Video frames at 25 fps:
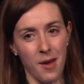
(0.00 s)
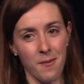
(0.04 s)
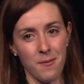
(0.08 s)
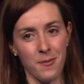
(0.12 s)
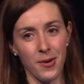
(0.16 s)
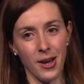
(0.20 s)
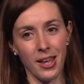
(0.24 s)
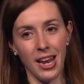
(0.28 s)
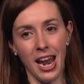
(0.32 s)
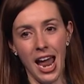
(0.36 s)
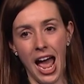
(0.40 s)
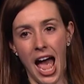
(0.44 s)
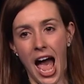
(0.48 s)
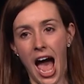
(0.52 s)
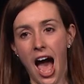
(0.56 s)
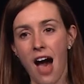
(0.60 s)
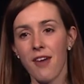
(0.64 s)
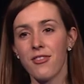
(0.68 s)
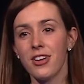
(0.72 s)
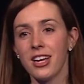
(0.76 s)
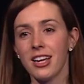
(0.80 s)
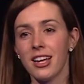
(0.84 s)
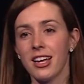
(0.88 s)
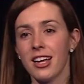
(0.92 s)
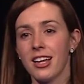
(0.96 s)
But
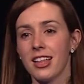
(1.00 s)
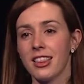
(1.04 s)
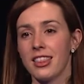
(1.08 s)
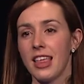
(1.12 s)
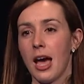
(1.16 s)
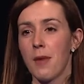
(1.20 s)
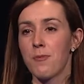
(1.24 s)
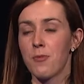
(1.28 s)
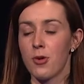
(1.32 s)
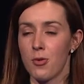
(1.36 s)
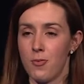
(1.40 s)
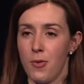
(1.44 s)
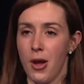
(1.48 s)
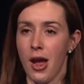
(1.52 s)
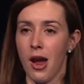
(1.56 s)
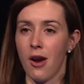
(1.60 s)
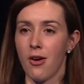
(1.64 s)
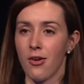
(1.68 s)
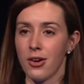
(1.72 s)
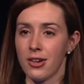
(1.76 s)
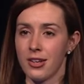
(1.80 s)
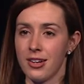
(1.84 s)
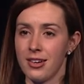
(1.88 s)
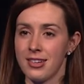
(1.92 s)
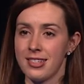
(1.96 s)
having that
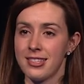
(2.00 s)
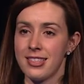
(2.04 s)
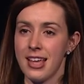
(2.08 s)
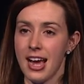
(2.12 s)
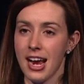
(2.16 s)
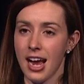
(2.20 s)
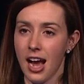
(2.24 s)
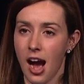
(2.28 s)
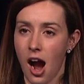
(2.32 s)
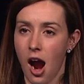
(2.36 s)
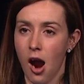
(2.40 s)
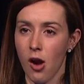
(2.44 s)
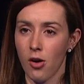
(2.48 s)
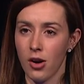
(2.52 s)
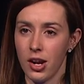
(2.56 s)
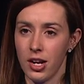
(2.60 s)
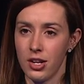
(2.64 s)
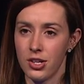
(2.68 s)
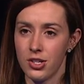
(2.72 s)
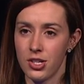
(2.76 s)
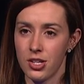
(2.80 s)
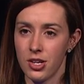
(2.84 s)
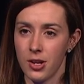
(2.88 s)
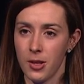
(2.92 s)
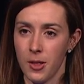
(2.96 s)
preparedness, that
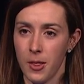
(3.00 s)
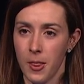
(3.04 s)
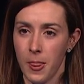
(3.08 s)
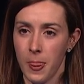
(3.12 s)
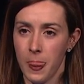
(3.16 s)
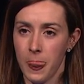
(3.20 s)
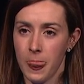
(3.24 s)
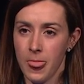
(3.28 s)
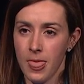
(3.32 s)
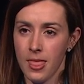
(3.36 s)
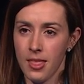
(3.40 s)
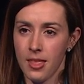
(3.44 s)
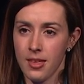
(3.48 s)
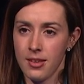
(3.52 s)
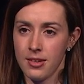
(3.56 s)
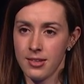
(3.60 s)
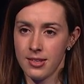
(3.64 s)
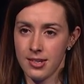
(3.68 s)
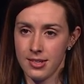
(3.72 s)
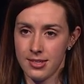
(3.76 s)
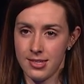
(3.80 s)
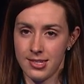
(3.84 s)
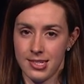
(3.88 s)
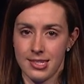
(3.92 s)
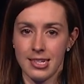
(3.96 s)
courage
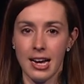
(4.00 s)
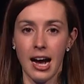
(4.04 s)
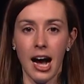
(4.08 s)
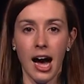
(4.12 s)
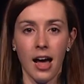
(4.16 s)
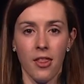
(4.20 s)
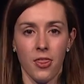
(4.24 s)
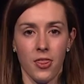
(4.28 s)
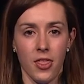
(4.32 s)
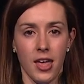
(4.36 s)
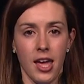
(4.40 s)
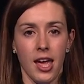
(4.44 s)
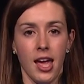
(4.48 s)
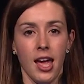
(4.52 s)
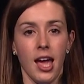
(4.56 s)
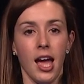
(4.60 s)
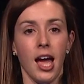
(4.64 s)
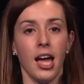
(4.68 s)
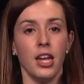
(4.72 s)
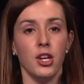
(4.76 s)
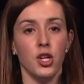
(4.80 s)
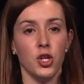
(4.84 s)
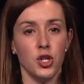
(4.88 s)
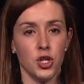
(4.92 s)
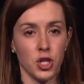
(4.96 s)
to start there
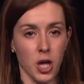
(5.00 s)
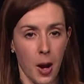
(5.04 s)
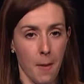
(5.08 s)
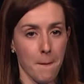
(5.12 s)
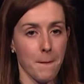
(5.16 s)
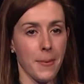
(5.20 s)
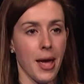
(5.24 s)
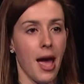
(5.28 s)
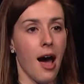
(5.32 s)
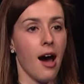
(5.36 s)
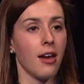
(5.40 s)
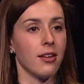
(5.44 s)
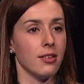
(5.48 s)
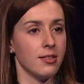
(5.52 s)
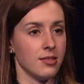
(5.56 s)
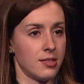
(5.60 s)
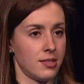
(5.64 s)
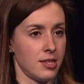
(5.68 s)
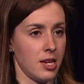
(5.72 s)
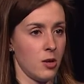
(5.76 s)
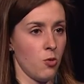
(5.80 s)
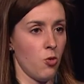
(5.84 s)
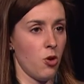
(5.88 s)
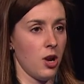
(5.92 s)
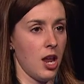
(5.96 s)
and jump out and
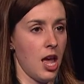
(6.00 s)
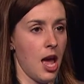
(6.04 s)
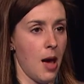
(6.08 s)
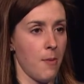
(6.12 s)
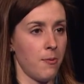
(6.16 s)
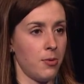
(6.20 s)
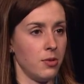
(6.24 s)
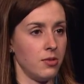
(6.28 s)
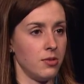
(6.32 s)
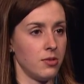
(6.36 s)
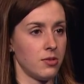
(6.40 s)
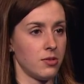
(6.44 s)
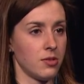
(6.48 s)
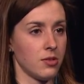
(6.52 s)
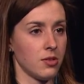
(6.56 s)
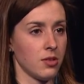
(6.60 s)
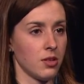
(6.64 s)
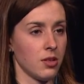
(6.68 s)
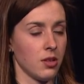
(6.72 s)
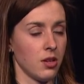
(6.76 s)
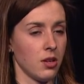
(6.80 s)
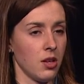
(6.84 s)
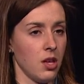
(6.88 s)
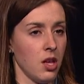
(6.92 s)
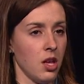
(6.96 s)
see what happens.
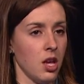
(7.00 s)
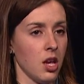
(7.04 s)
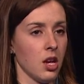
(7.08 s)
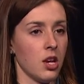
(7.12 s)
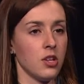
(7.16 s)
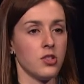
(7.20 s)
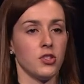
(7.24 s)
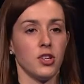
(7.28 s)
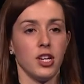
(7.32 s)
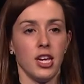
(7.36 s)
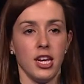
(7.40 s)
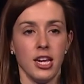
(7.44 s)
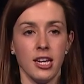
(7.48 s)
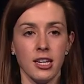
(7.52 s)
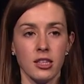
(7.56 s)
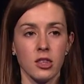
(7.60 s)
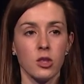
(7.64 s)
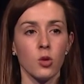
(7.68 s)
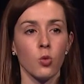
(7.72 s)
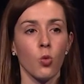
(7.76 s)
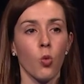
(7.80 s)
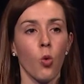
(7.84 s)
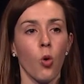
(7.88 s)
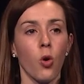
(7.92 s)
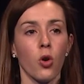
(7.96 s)
Because you hit the
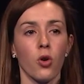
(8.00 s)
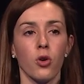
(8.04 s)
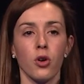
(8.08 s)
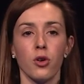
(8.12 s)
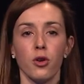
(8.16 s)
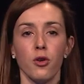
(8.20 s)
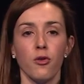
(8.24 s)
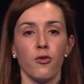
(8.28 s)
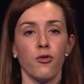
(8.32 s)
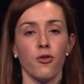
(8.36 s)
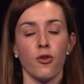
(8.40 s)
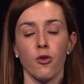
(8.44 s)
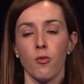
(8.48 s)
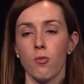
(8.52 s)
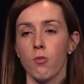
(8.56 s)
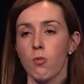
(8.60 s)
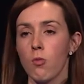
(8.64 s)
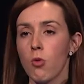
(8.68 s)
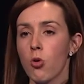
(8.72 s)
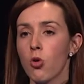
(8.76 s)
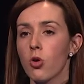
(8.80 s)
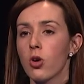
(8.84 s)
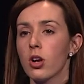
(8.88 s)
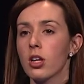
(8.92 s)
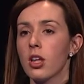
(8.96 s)
water and you feel
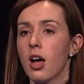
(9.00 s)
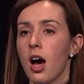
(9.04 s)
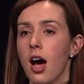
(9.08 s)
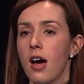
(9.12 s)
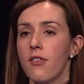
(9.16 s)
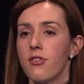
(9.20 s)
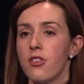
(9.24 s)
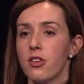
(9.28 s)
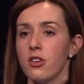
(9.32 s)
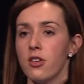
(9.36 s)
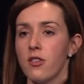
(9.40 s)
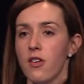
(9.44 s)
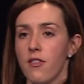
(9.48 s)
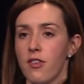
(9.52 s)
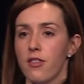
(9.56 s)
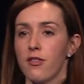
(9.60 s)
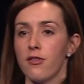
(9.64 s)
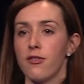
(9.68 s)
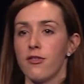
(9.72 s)
more alive than you've ever